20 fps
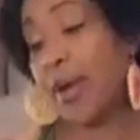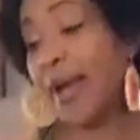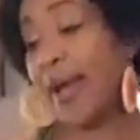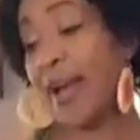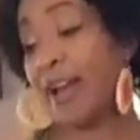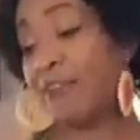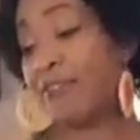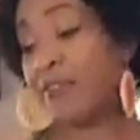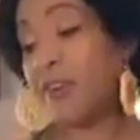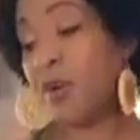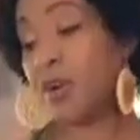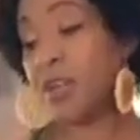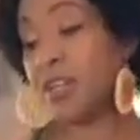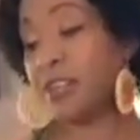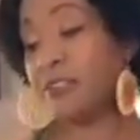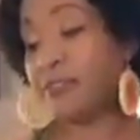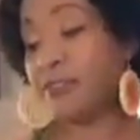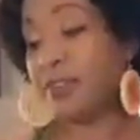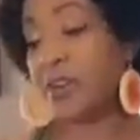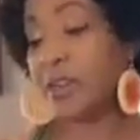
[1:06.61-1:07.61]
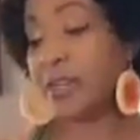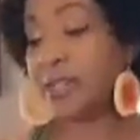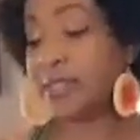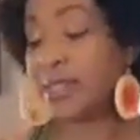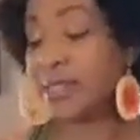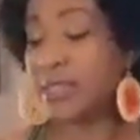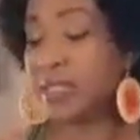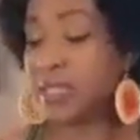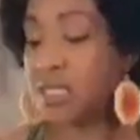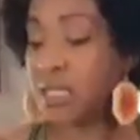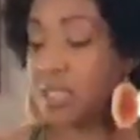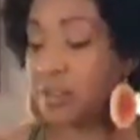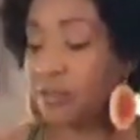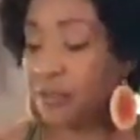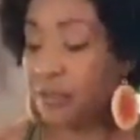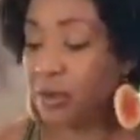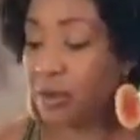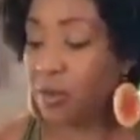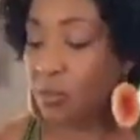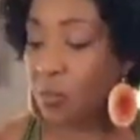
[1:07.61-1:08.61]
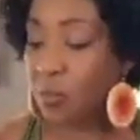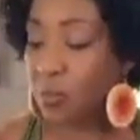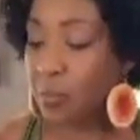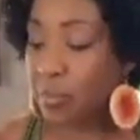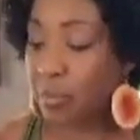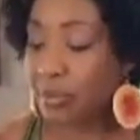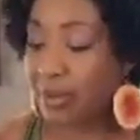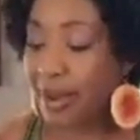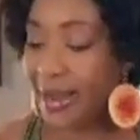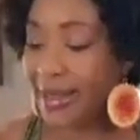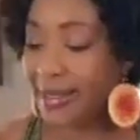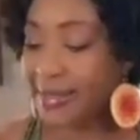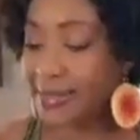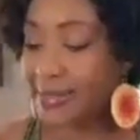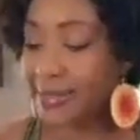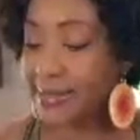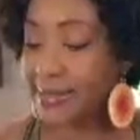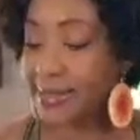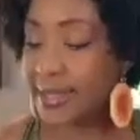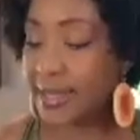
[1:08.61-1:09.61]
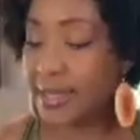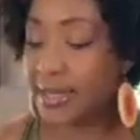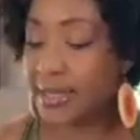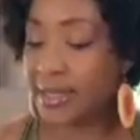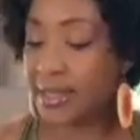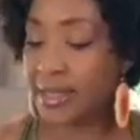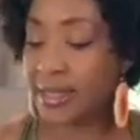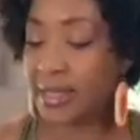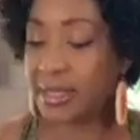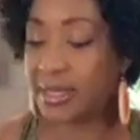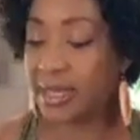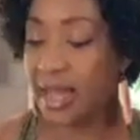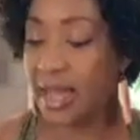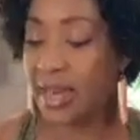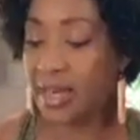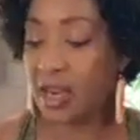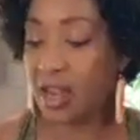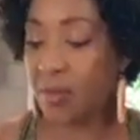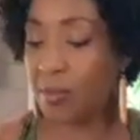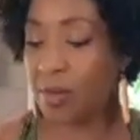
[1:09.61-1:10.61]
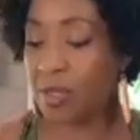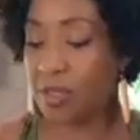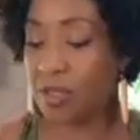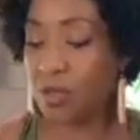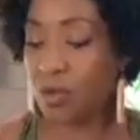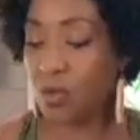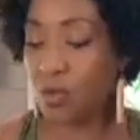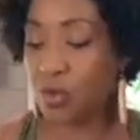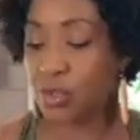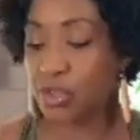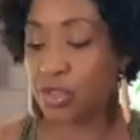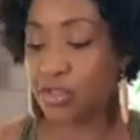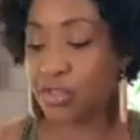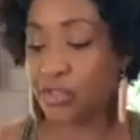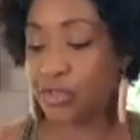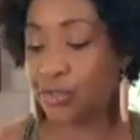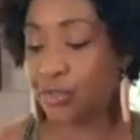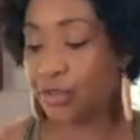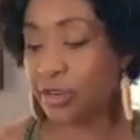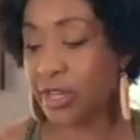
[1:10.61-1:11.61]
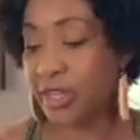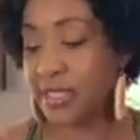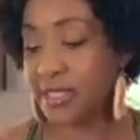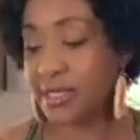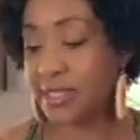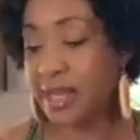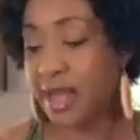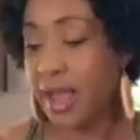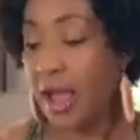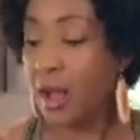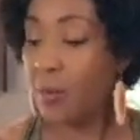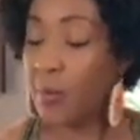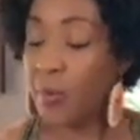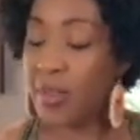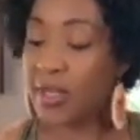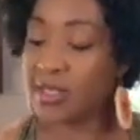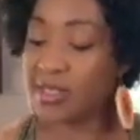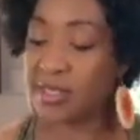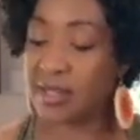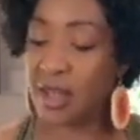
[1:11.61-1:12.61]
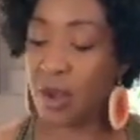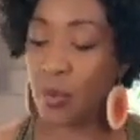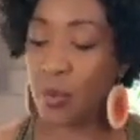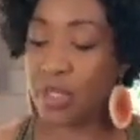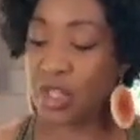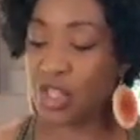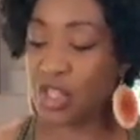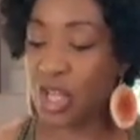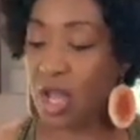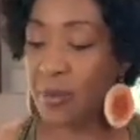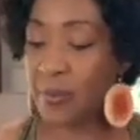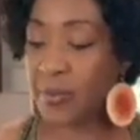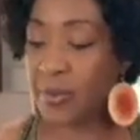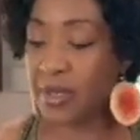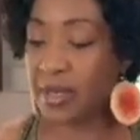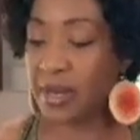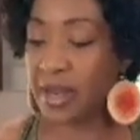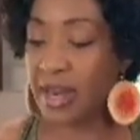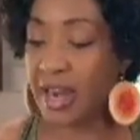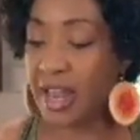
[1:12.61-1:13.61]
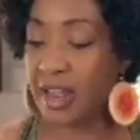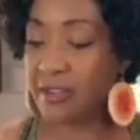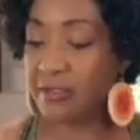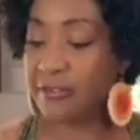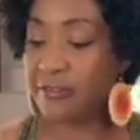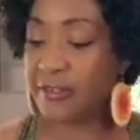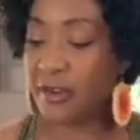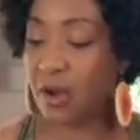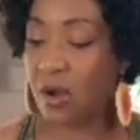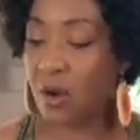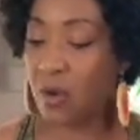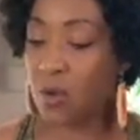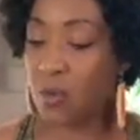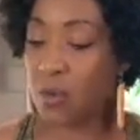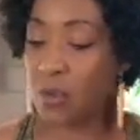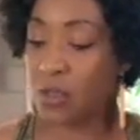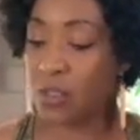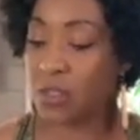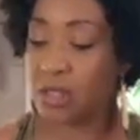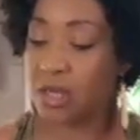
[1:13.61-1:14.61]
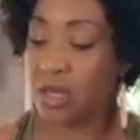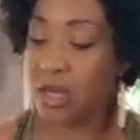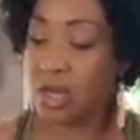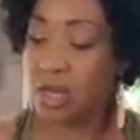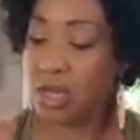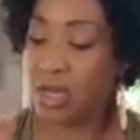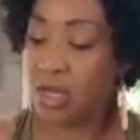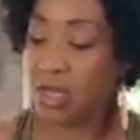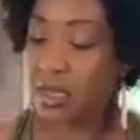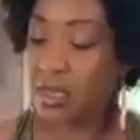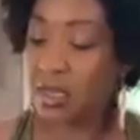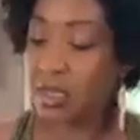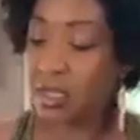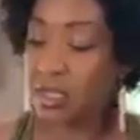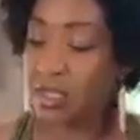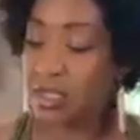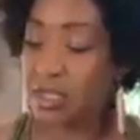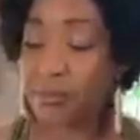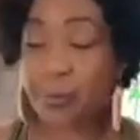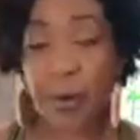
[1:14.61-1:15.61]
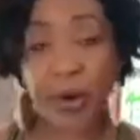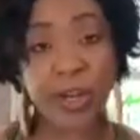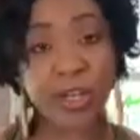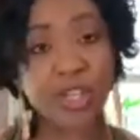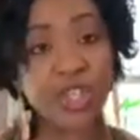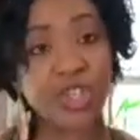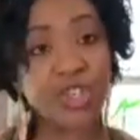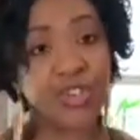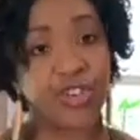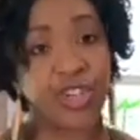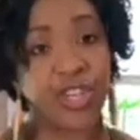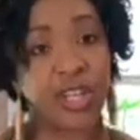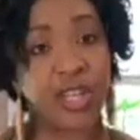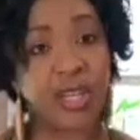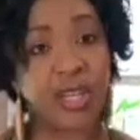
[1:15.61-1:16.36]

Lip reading: I found different brands in the. I normally use just Grace, but yesterday I went shopping and I found Spur Tree.